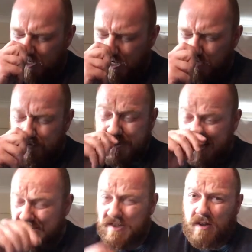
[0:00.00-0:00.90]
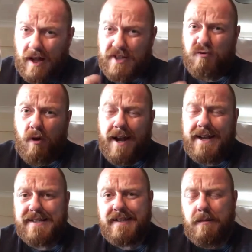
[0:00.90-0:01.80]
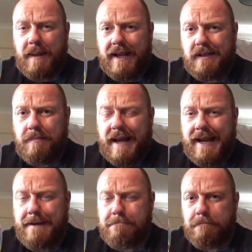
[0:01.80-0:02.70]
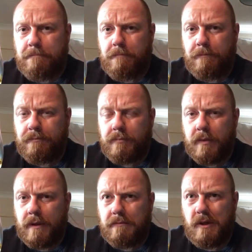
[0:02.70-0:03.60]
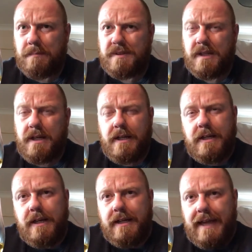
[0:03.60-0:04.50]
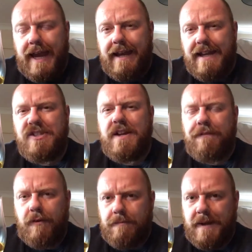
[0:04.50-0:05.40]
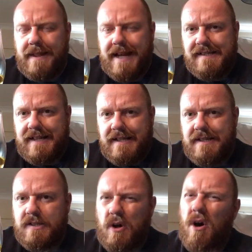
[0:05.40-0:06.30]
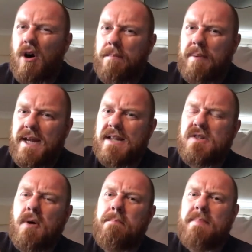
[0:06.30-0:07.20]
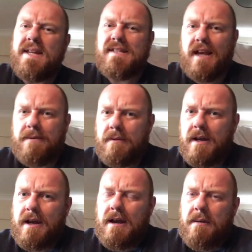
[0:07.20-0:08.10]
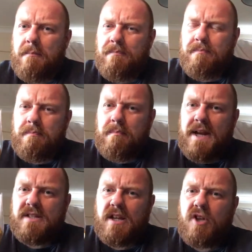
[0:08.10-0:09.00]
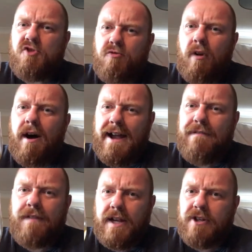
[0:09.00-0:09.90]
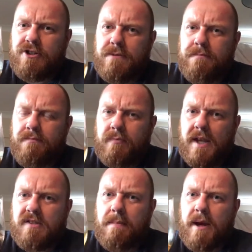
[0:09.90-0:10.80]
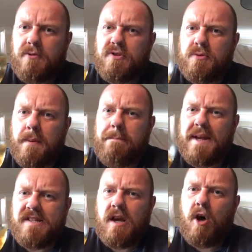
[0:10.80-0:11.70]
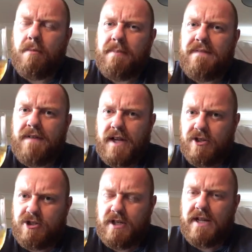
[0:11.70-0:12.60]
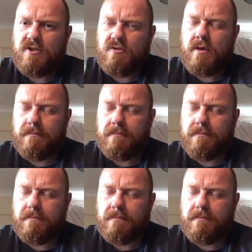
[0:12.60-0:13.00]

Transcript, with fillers: And there is that slight dryness at the back of the palate. Not yeah, it's different in that sense. It's not hoppy, it's not bitter. It's a dry finish as opposed to a bitter hoppy finish. It's